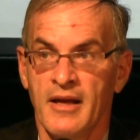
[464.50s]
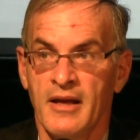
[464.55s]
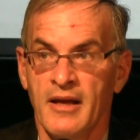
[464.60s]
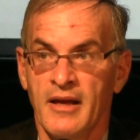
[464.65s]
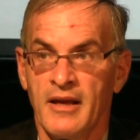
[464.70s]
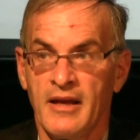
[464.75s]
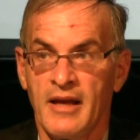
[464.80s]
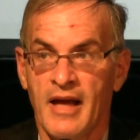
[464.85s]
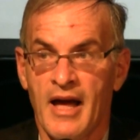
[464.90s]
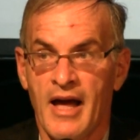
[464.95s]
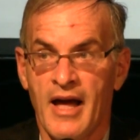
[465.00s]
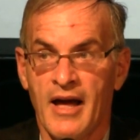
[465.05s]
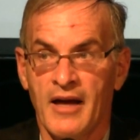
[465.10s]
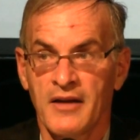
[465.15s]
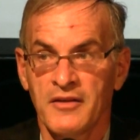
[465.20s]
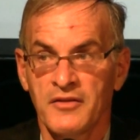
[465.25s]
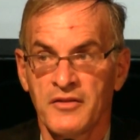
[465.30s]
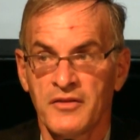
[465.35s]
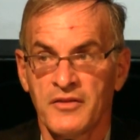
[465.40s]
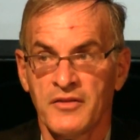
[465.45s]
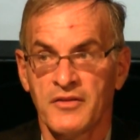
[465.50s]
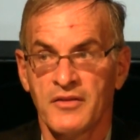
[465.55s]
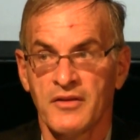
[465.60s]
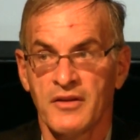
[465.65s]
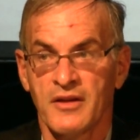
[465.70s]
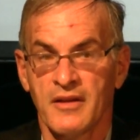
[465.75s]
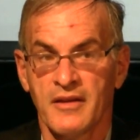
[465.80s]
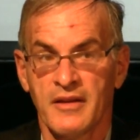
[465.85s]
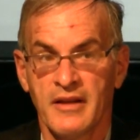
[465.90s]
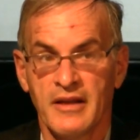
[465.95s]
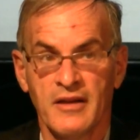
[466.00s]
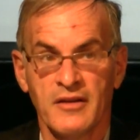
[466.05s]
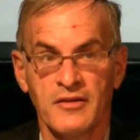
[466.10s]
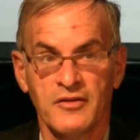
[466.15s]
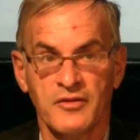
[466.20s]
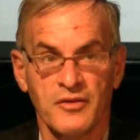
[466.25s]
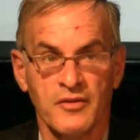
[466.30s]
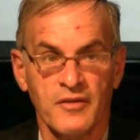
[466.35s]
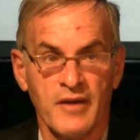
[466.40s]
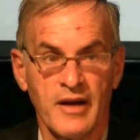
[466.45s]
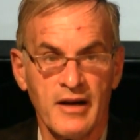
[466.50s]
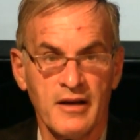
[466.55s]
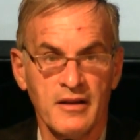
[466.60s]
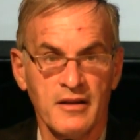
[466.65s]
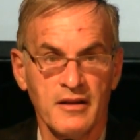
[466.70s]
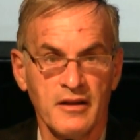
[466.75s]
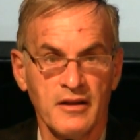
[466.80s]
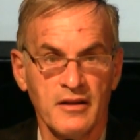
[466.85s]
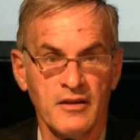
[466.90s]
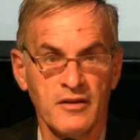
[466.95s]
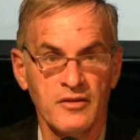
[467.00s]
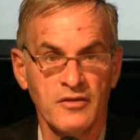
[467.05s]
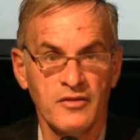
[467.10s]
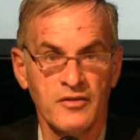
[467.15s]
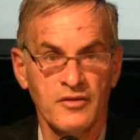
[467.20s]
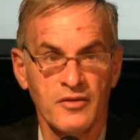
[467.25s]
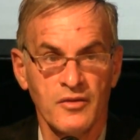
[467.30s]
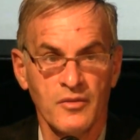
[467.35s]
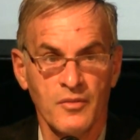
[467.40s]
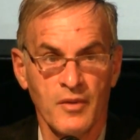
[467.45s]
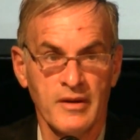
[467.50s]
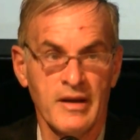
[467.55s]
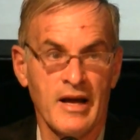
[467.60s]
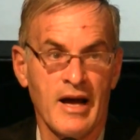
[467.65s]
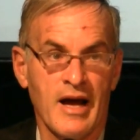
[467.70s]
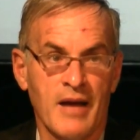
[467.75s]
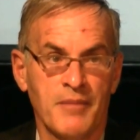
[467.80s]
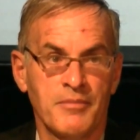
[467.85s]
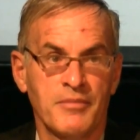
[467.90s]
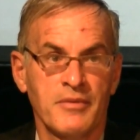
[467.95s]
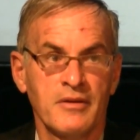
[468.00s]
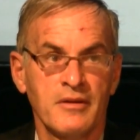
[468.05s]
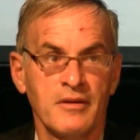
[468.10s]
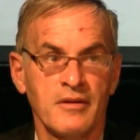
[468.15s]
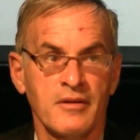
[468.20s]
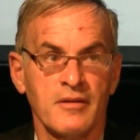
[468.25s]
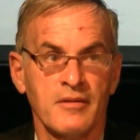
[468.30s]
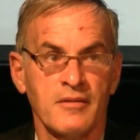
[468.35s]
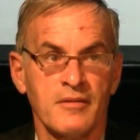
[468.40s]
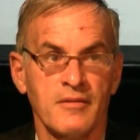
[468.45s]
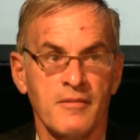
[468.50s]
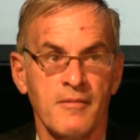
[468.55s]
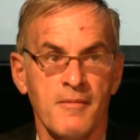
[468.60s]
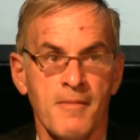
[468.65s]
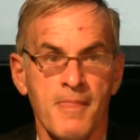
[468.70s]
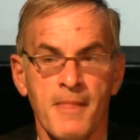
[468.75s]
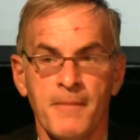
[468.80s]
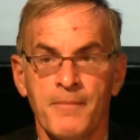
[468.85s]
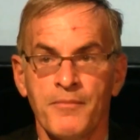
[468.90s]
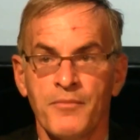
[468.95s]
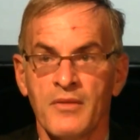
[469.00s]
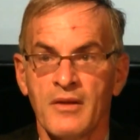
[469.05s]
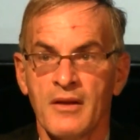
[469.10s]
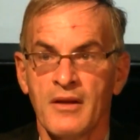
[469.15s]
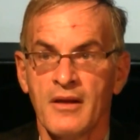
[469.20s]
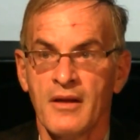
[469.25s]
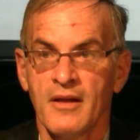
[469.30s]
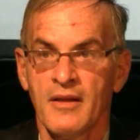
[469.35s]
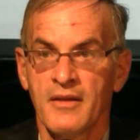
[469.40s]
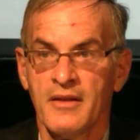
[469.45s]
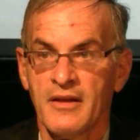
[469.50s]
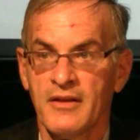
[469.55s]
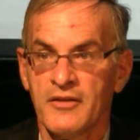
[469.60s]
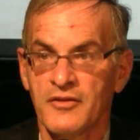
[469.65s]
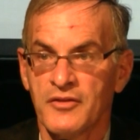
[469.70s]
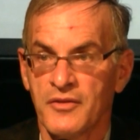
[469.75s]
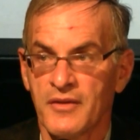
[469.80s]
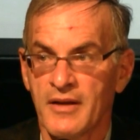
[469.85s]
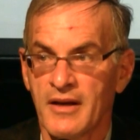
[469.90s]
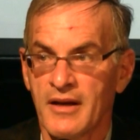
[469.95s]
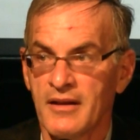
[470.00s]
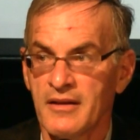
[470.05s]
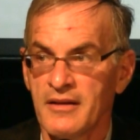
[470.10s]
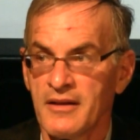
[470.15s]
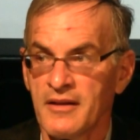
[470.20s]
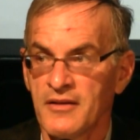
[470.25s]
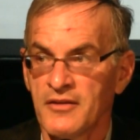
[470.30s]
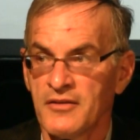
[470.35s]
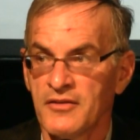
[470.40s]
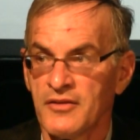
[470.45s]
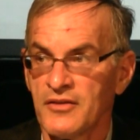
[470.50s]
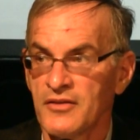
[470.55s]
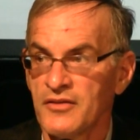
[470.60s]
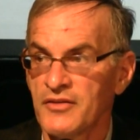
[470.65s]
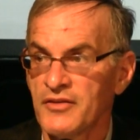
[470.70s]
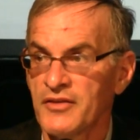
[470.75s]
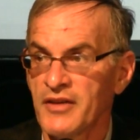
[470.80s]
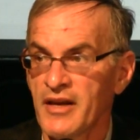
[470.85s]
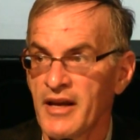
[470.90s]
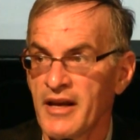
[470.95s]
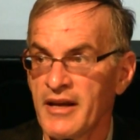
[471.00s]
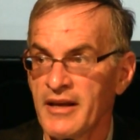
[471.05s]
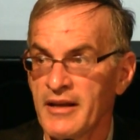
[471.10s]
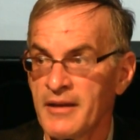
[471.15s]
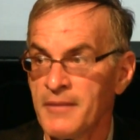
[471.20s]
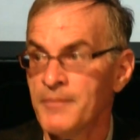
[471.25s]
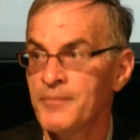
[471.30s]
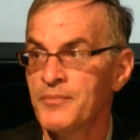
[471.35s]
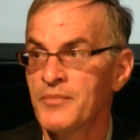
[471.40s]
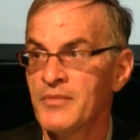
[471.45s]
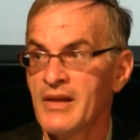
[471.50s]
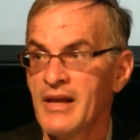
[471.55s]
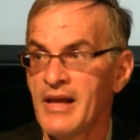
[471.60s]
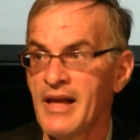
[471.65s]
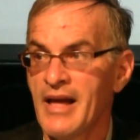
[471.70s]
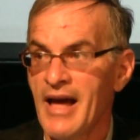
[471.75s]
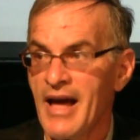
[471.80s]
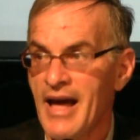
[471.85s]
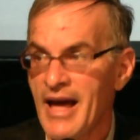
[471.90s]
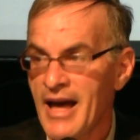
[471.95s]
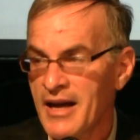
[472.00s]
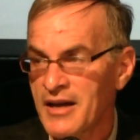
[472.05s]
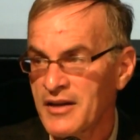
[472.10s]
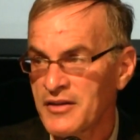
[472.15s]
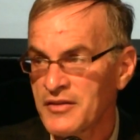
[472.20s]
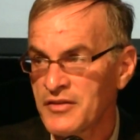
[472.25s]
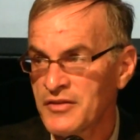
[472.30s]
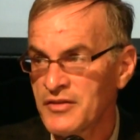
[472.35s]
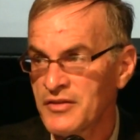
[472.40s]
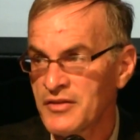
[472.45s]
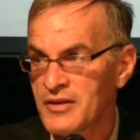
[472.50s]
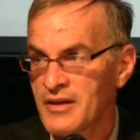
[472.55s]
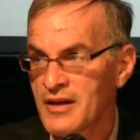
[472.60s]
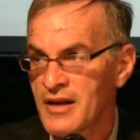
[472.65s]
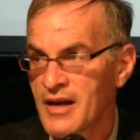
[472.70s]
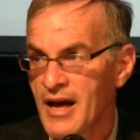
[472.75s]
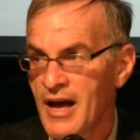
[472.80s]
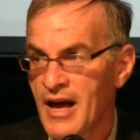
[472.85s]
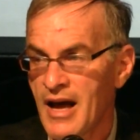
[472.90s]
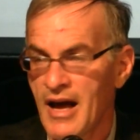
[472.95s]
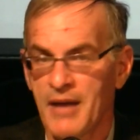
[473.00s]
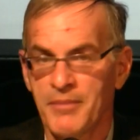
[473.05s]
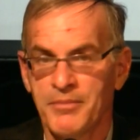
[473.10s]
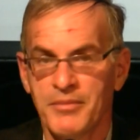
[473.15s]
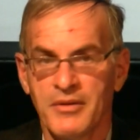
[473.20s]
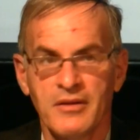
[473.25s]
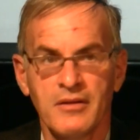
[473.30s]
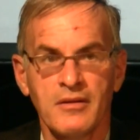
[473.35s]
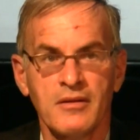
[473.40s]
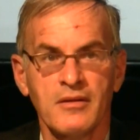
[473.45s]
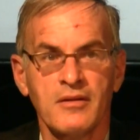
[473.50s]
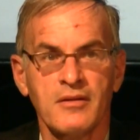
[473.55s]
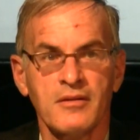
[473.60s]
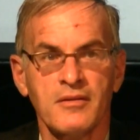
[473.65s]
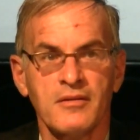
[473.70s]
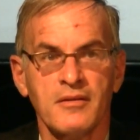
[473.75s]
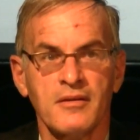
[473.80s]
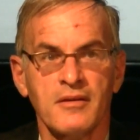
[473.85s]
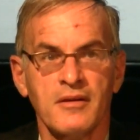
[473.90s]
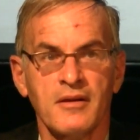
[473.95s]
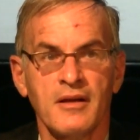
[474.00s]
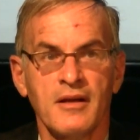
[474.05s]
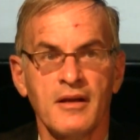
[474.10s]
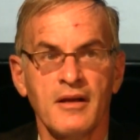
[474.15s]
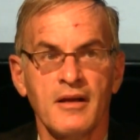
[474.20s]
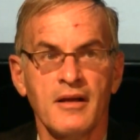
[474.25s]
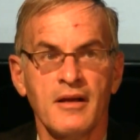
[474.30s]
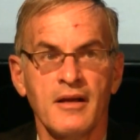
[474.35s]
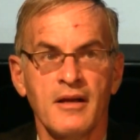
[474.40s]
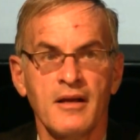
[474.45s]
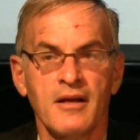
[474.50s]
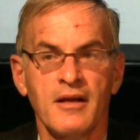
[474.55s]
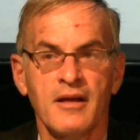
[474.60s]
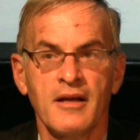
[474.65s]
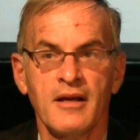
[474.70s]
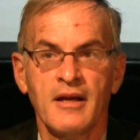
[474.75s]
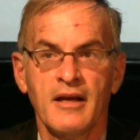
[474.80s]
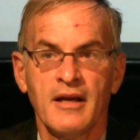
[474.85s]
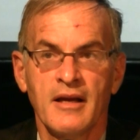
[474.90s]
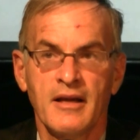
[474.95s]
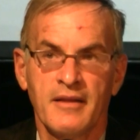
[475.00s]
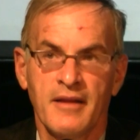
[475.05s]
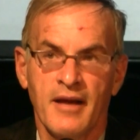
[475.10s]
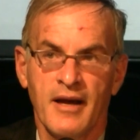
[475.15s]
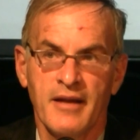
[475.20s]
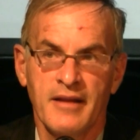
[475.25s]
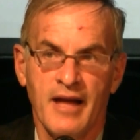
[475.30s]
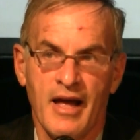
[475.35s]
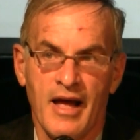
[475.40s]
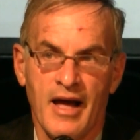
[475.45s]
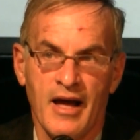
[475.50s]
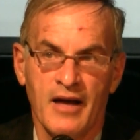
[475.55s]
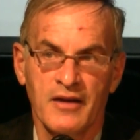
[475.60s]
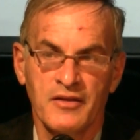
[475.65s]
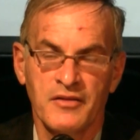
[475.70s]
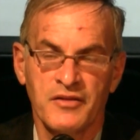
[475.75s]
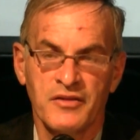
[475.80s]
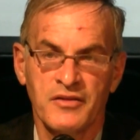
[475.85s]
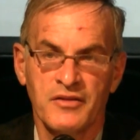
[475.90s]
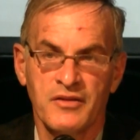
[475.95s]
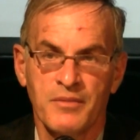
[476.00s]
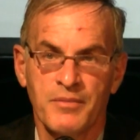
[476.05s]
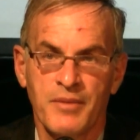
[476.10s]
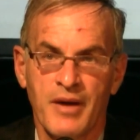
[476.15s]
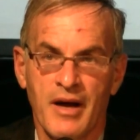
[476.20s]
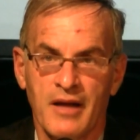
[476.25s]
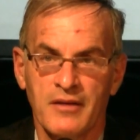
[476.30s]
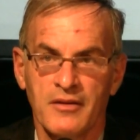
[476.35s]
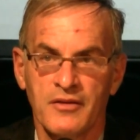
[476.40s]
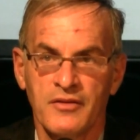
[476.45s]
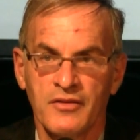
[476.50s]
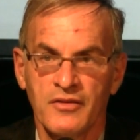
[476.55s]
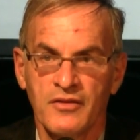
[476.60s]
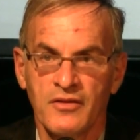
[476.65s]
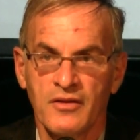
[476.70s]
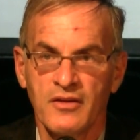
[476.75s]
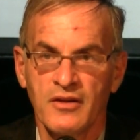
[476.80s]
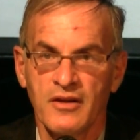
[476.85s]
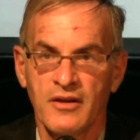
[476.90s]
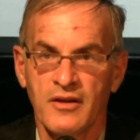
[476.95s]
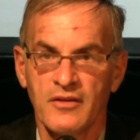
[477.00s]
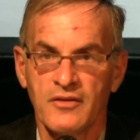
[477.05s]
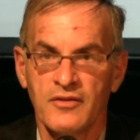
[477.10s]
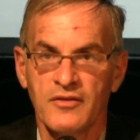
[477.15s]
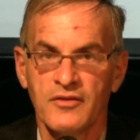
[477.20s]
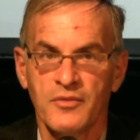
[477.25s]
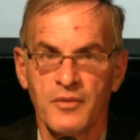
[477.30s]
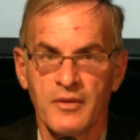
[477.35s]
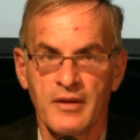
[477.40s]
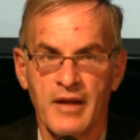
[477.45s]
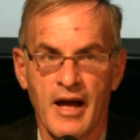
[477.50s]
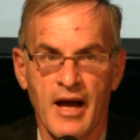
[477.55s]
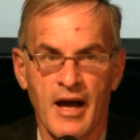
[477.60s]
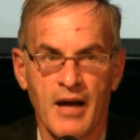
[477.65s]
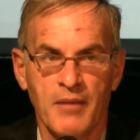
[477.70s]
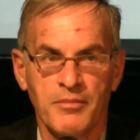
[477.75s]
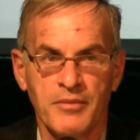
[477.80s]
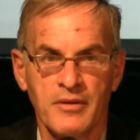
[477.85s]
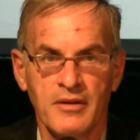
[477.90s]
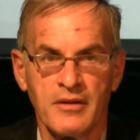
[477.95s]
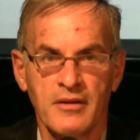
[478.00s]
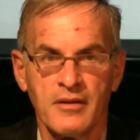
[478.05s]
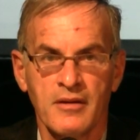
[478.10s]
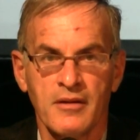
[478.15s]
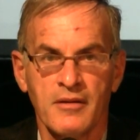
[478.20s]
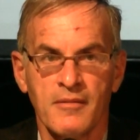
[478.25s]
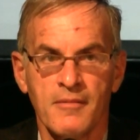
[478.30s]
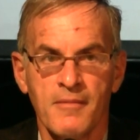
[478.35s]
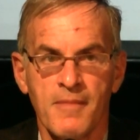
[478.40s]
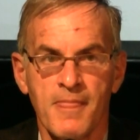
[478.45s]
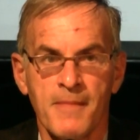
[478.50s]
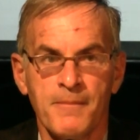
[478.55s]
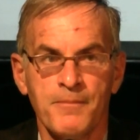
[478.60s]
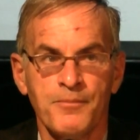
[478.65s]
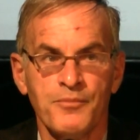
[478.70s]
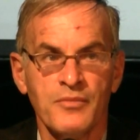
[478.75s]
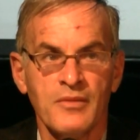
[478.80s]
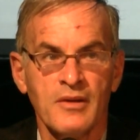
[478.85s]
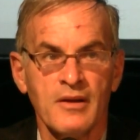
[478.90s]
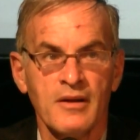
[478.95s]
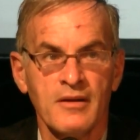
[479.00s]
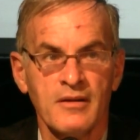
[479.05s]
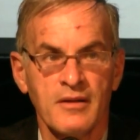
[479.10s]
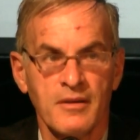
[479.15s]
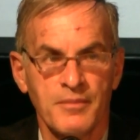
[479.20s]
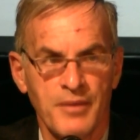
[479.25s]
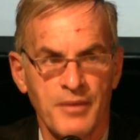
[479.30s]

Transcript: He asks the Israelis what happened. The Israelis say X happened. He then asks the Palestinians what happened. The